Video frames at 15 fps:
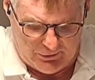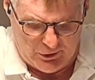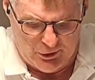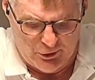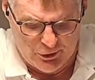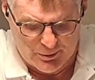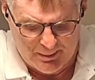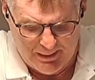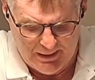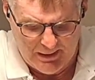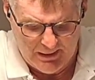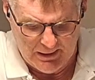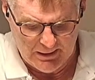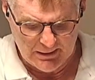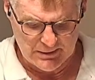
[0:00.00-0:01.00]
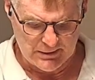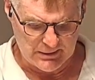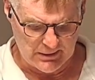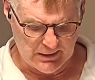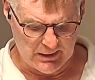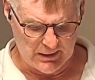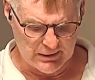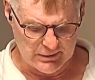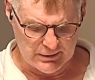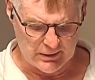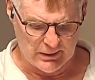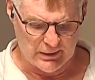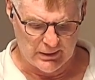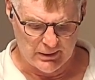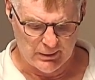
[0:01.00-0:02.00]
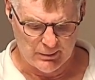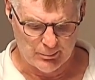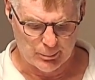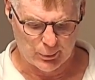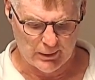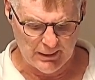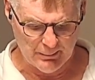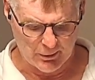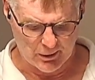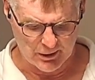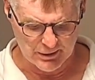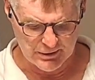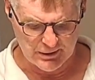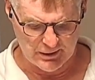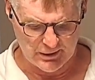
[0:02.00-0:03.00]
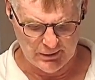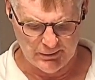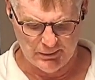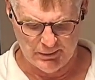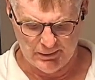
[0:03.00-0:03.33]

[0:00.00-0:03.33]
I use my hands as pry bars here.